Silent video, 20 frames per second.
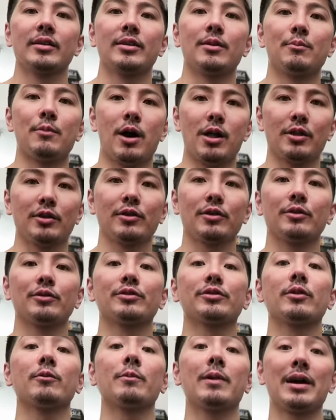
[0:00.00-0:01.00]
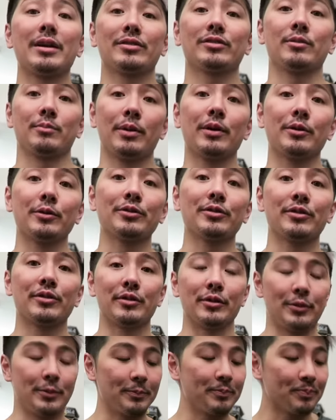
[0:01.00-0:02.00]
the molecules the way it's supposed
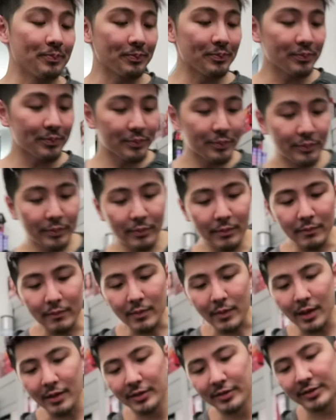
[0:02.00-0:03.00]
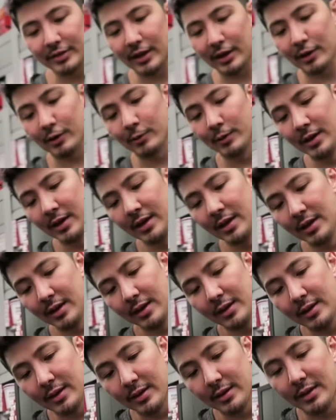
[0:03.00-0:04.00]
to. So
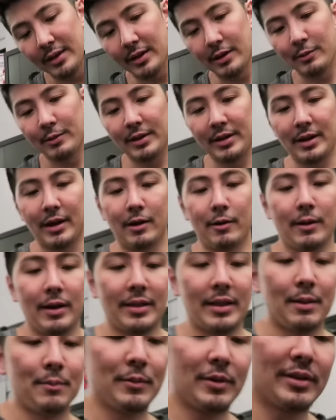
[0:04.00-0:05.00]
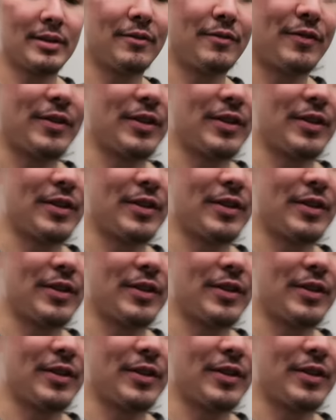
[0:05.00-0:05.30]
here we go, and I'm gonna